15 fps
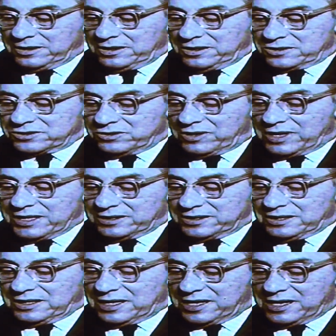So
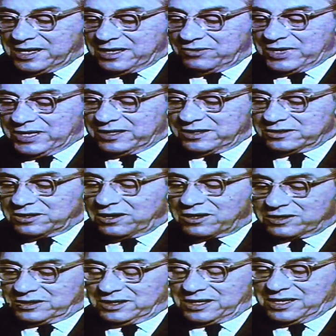I went and
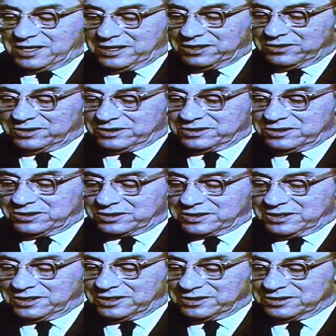took
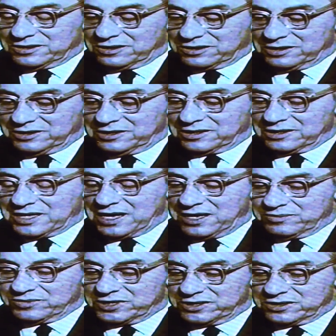a little
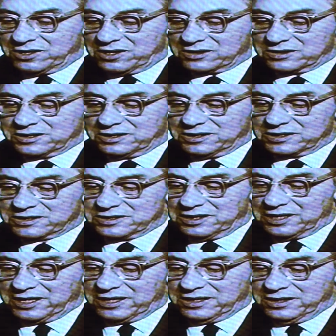time to talk to this
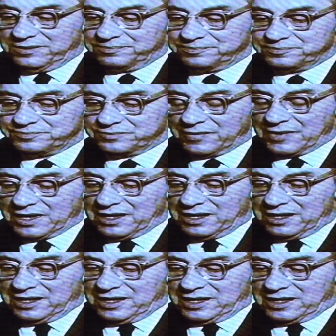lady.
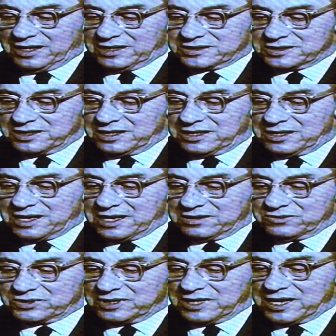And I said, I
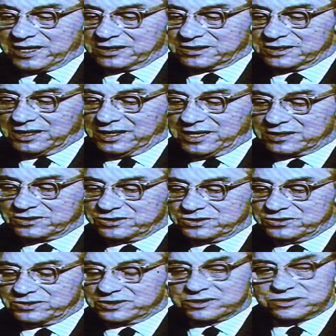would like to get
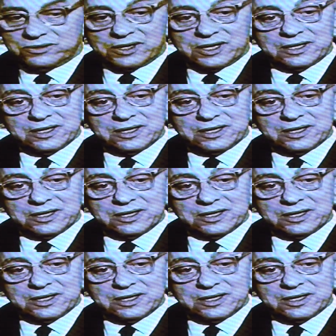you into our